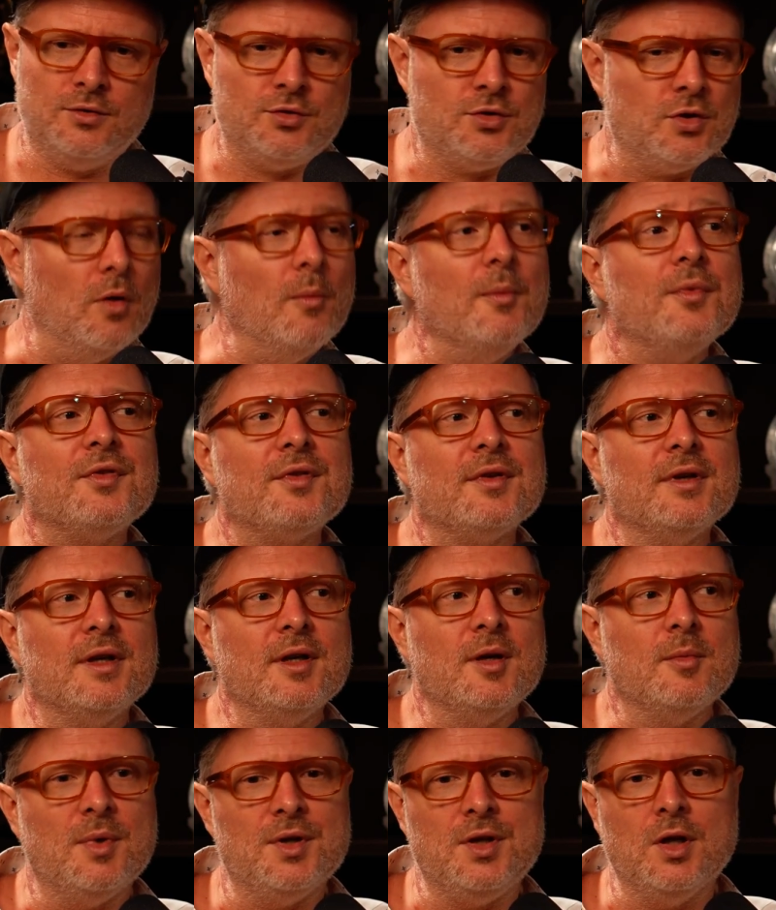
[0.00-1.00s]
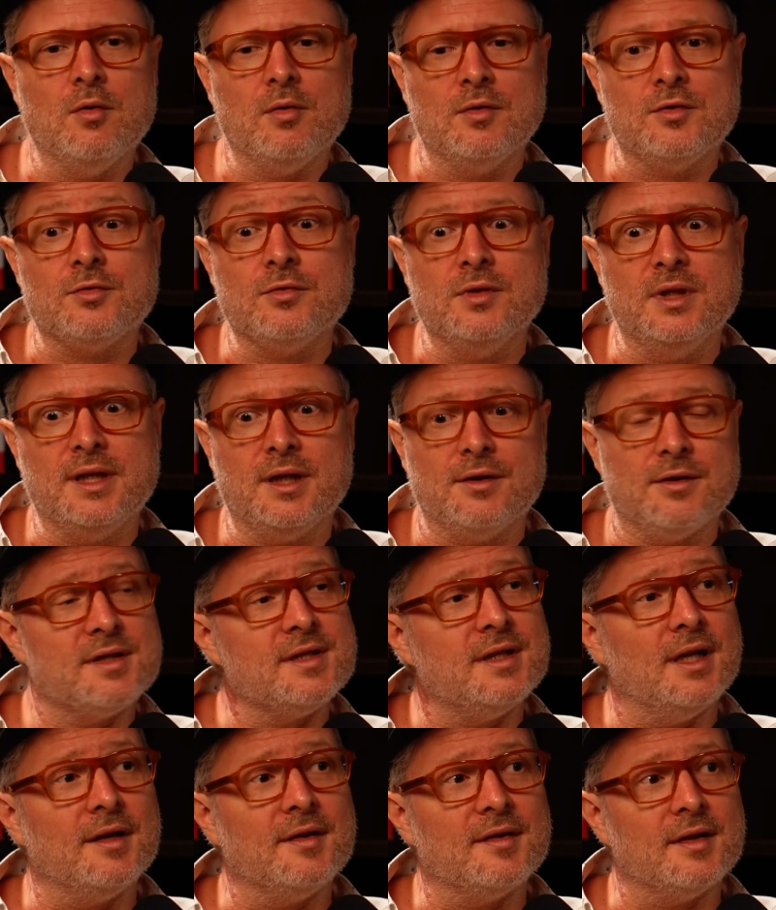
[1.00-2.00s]
tropes, but no one truly
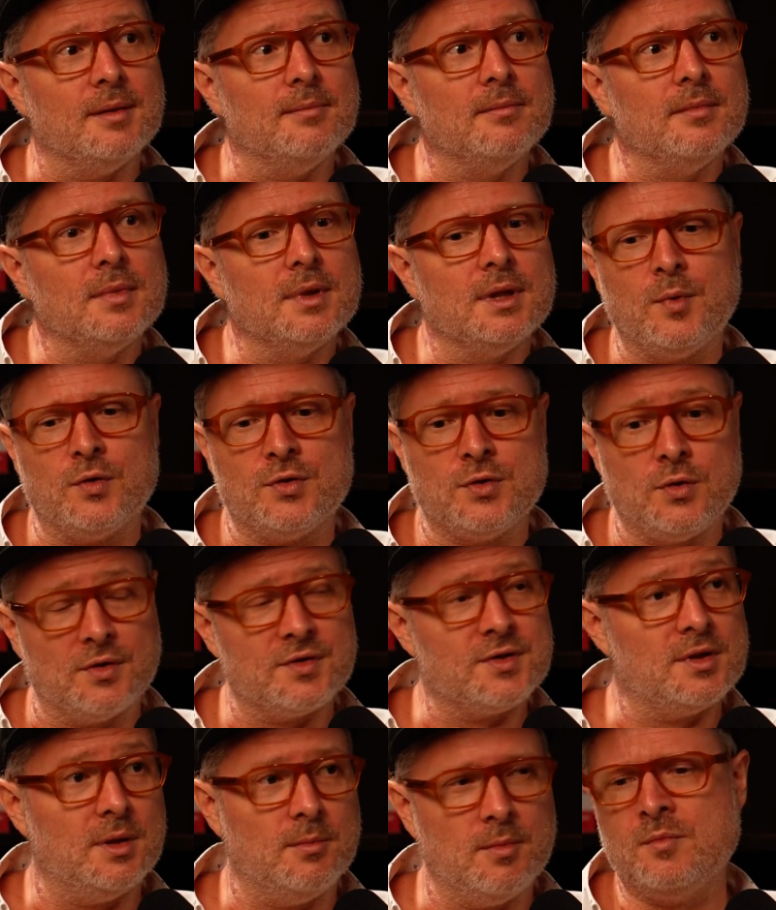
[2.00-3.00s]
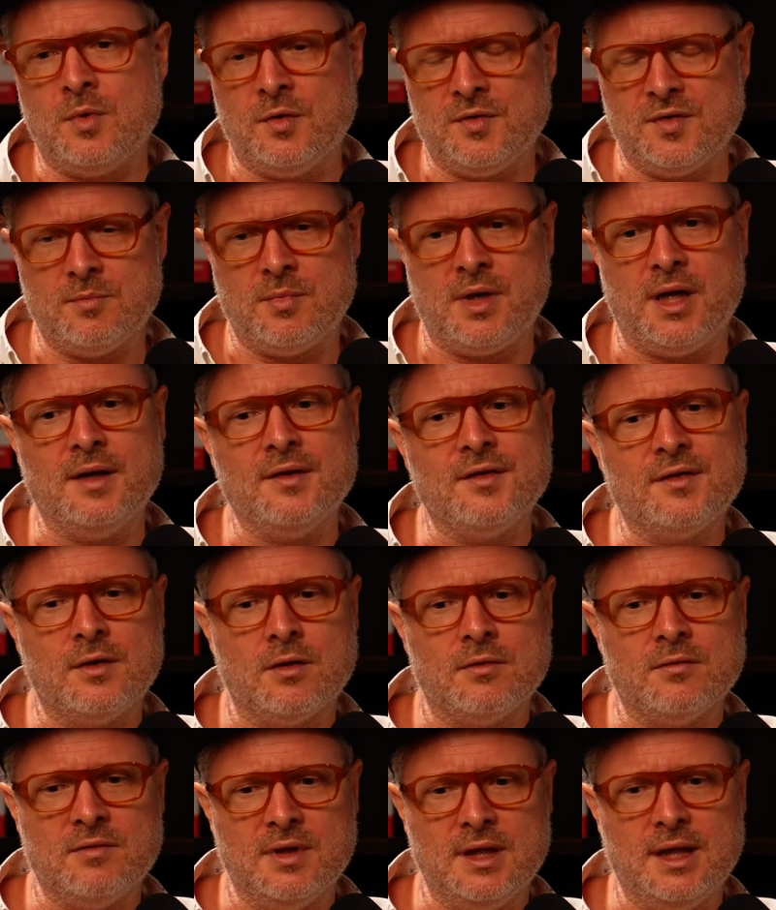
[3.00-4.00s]
understands them or talks to them. Most brands
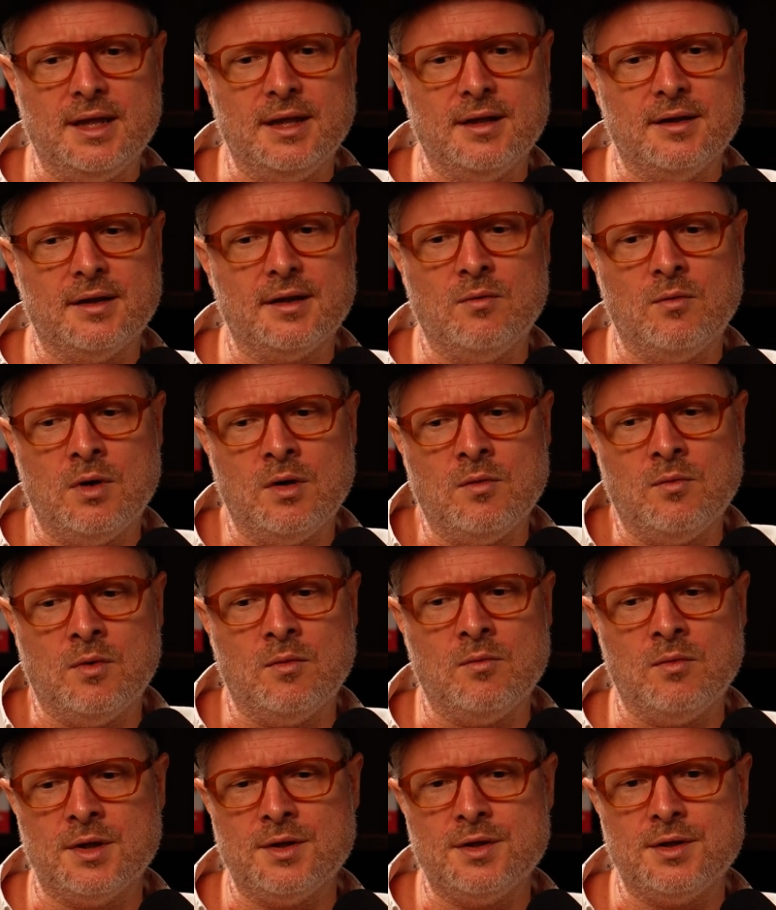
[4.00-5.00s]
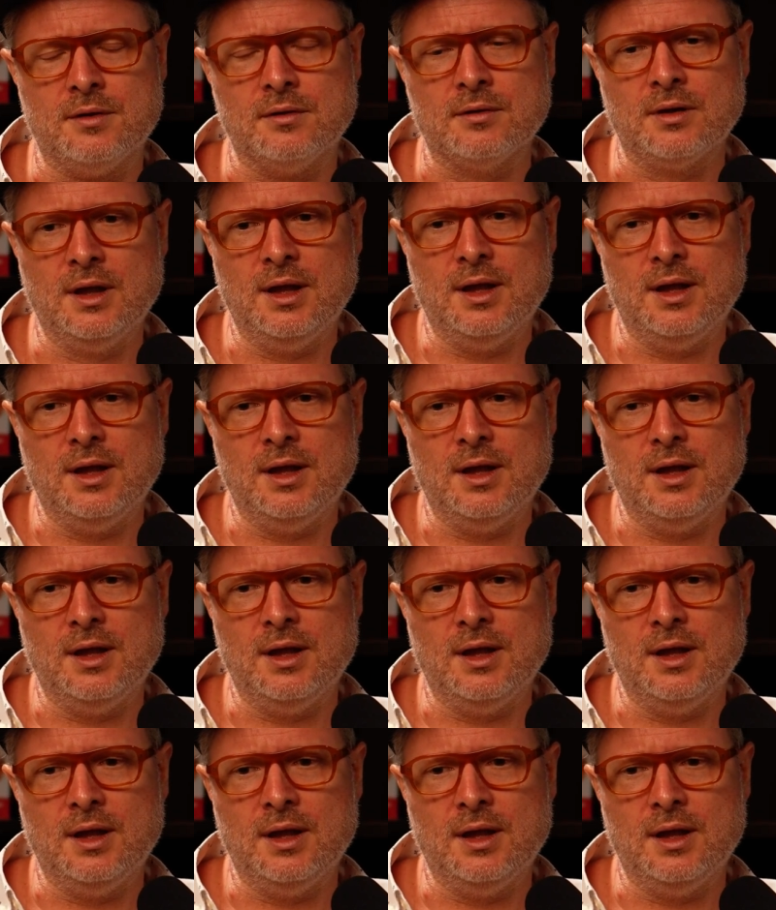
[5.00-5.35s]
don't really want to.